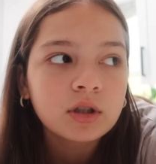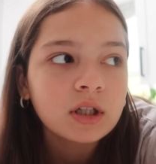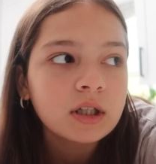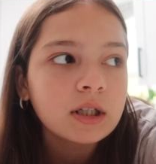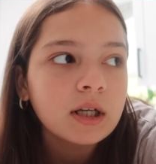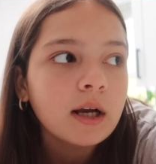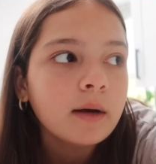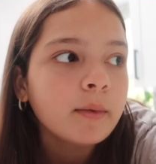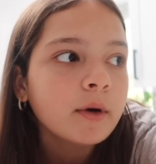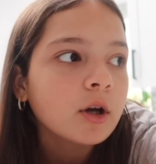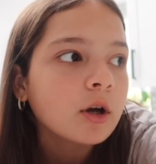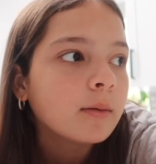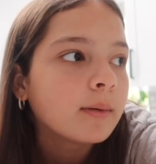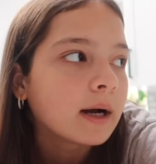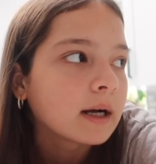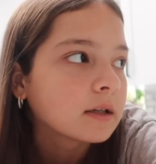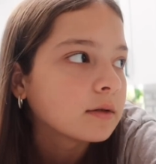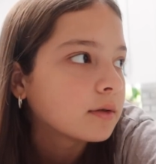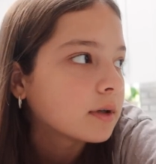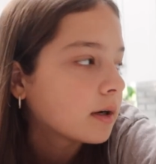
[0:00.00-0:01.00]
gonna say I'm gonna go
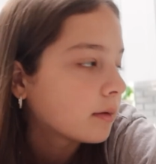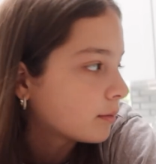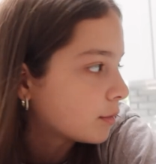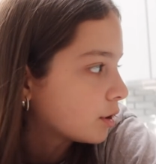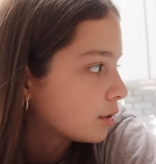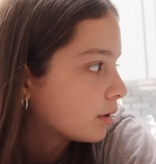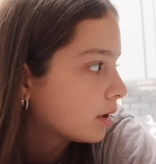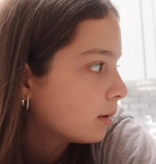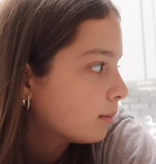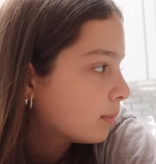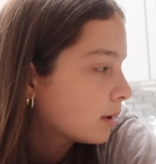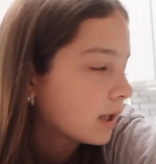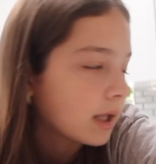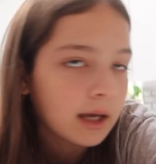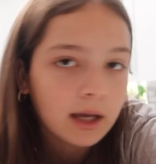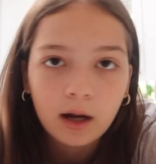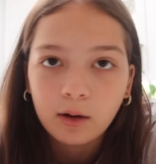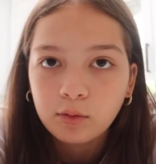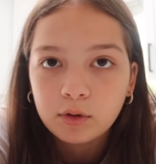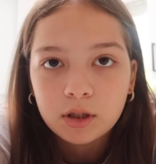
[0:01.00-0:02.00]
back to what I'm doing, but
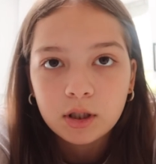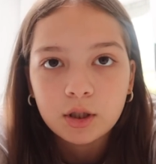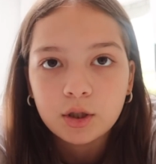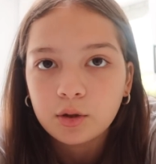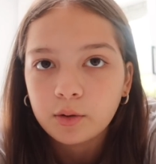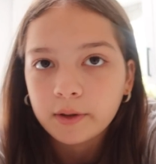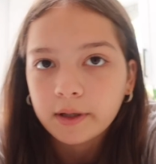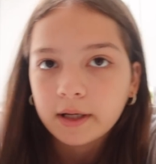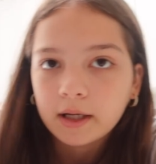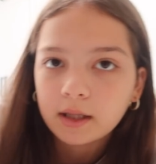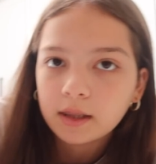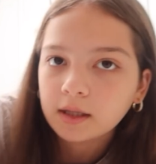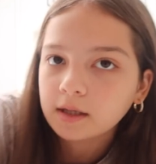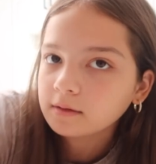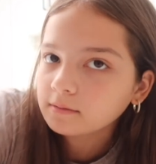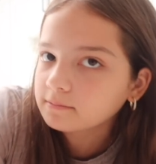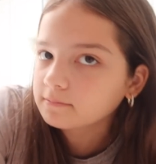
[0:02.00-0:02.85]
like I wasn't doing anything.